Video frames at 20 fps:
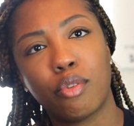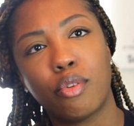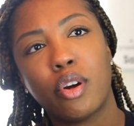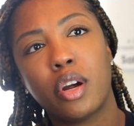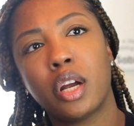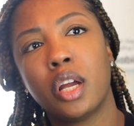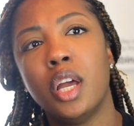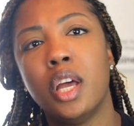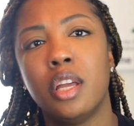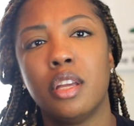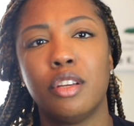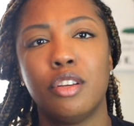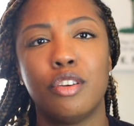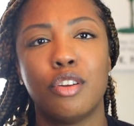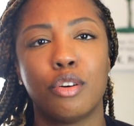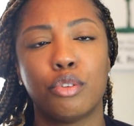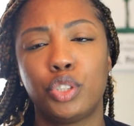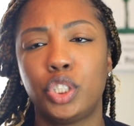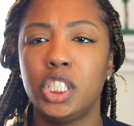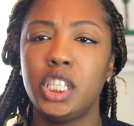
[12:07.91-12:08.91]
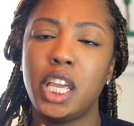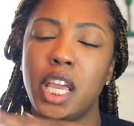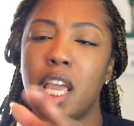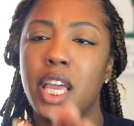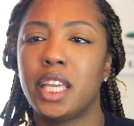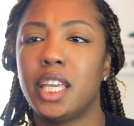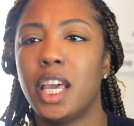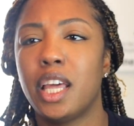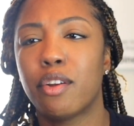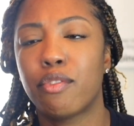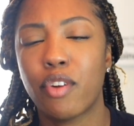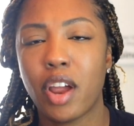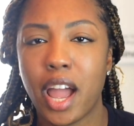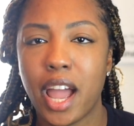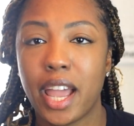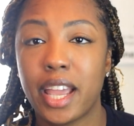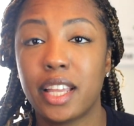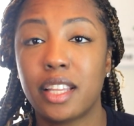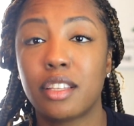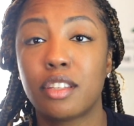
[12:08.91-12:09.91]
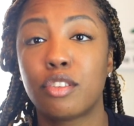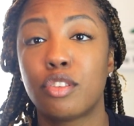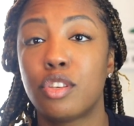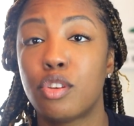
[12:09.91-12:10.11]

or, she can't get it right.